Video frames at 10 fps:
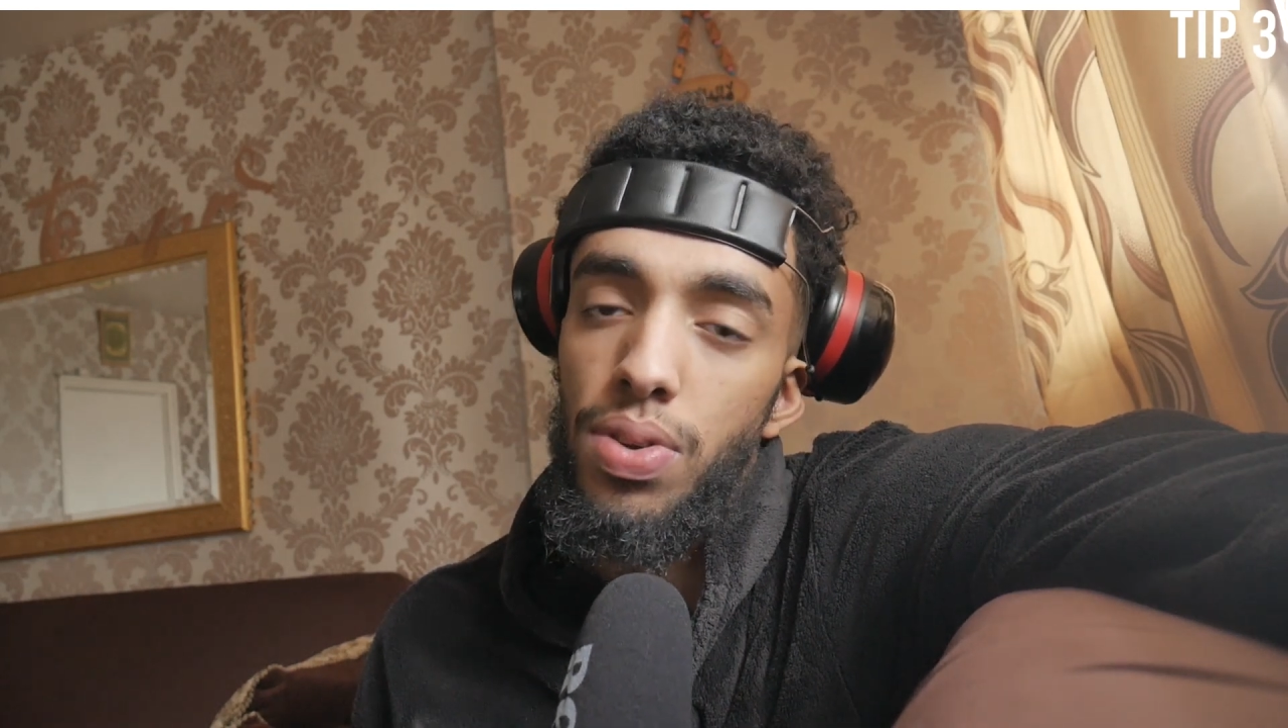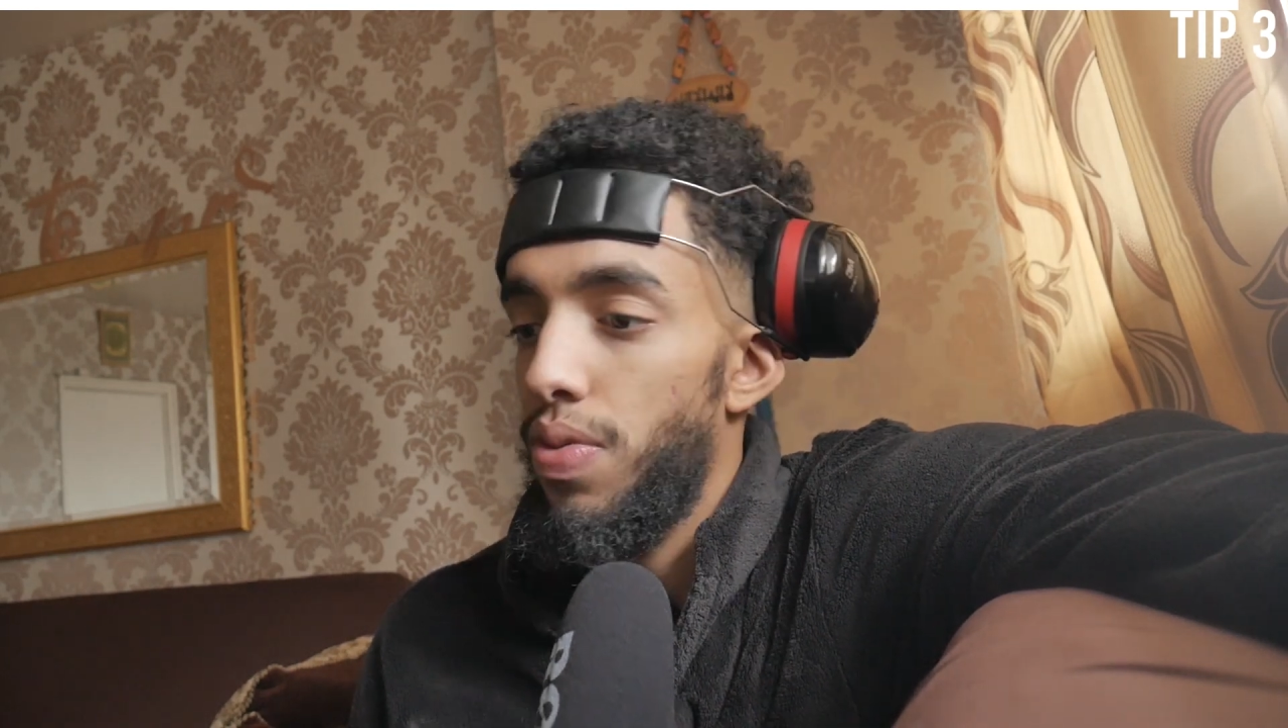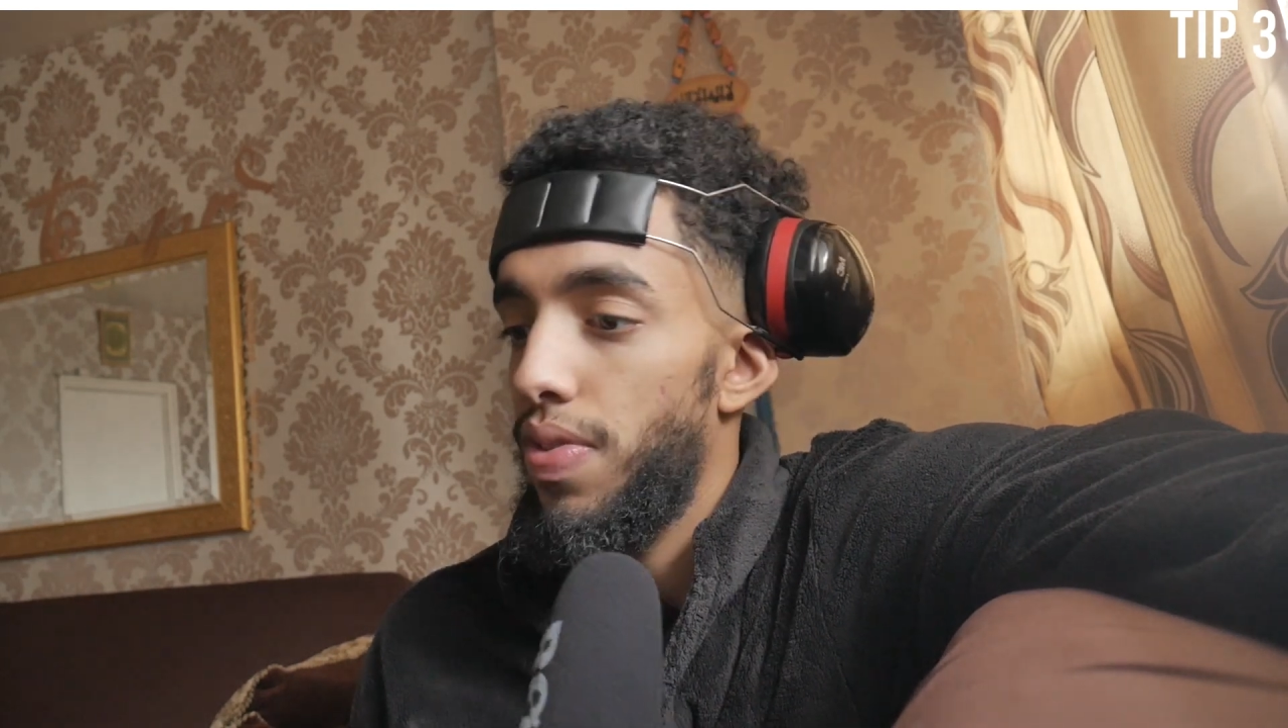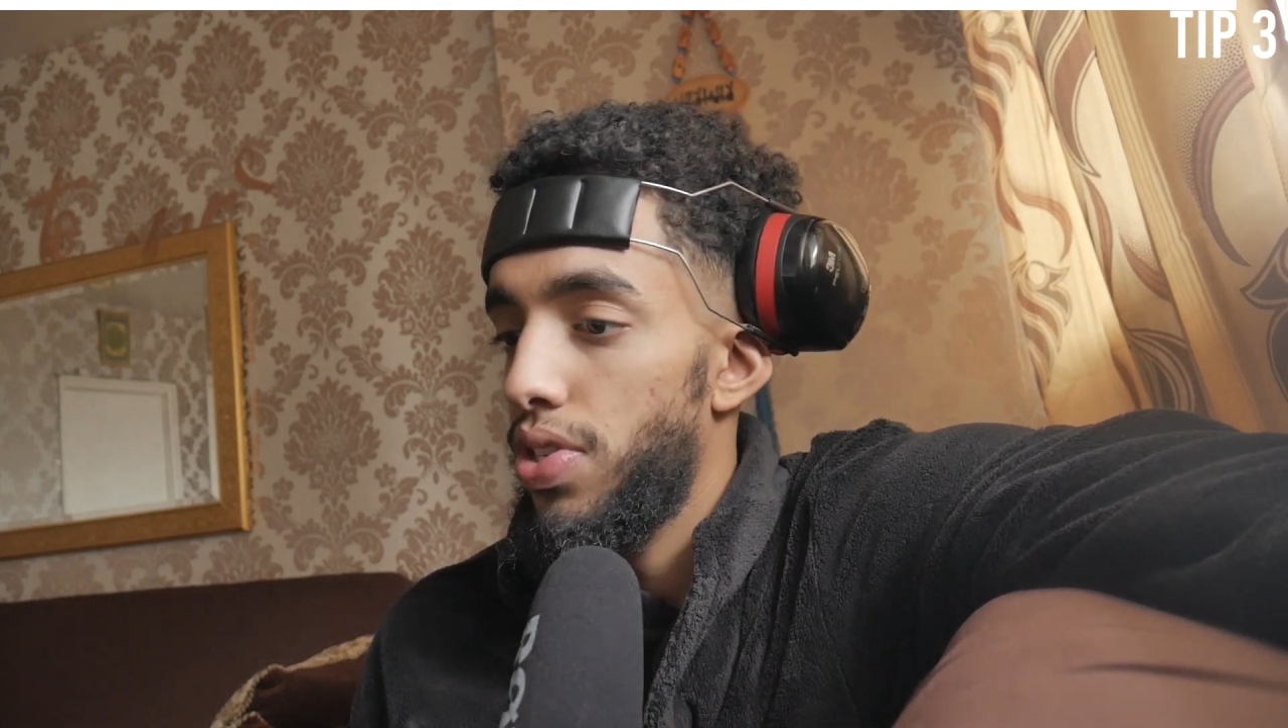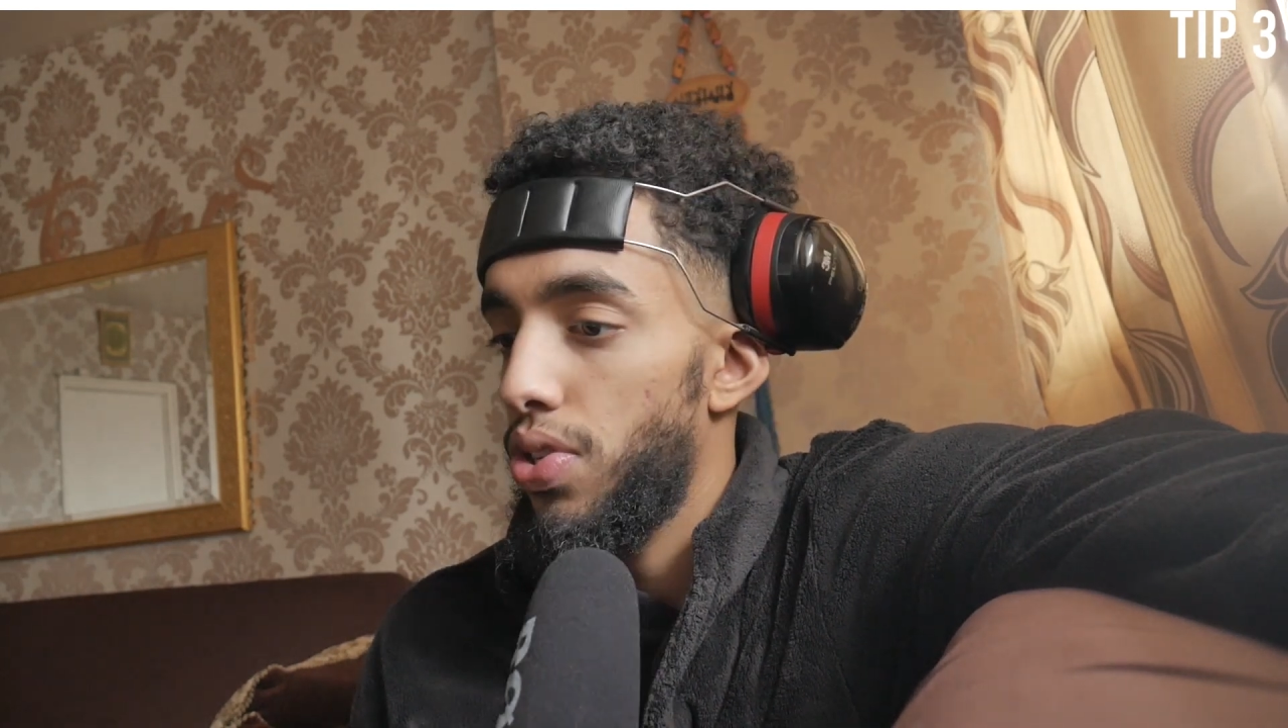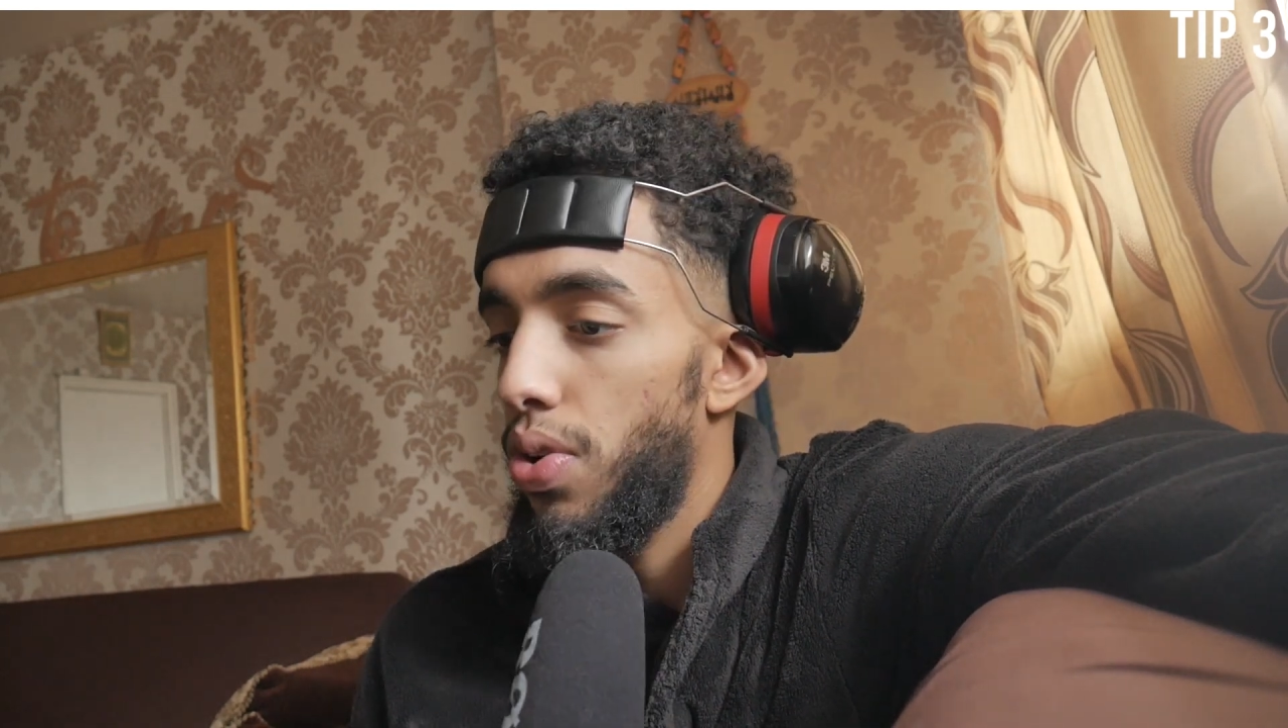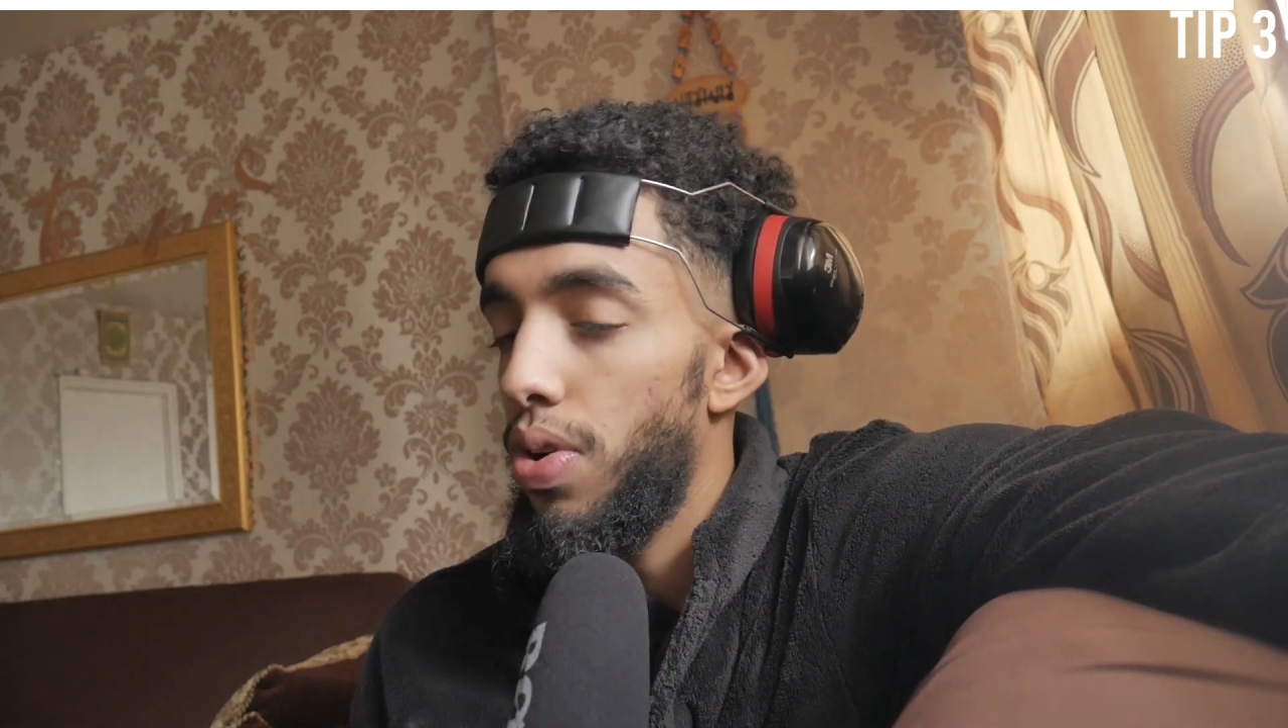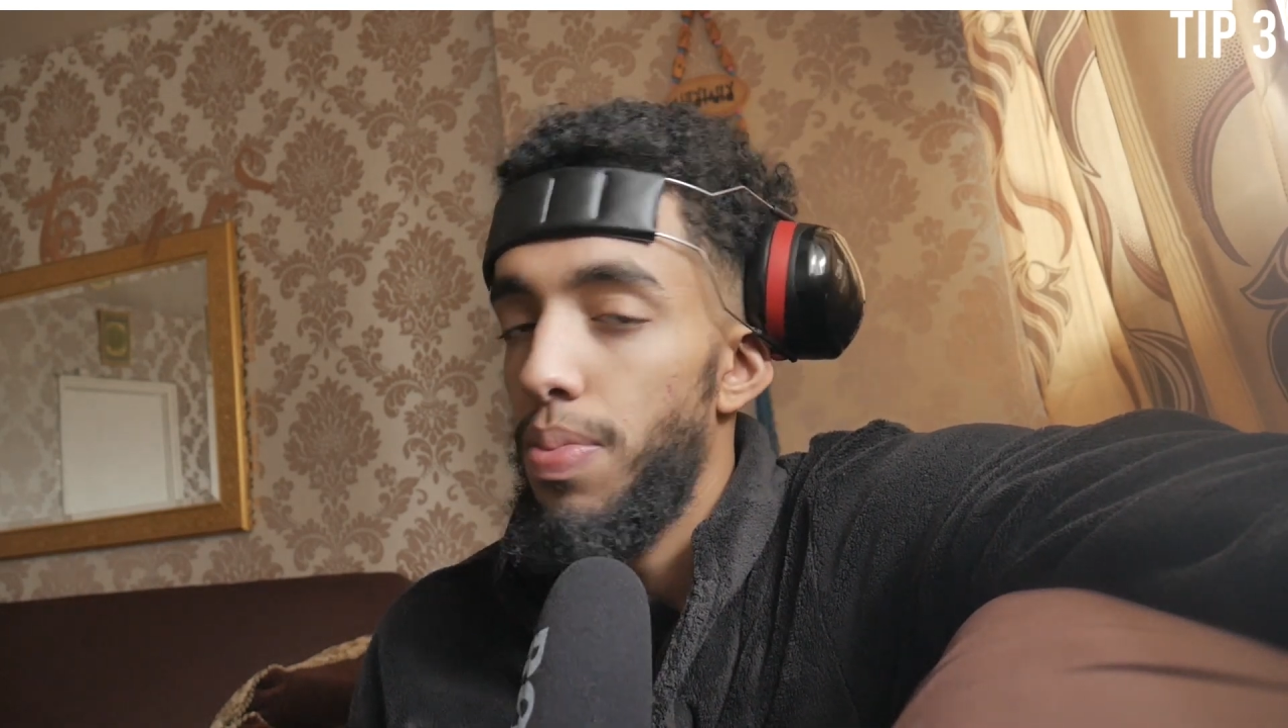So if it's not,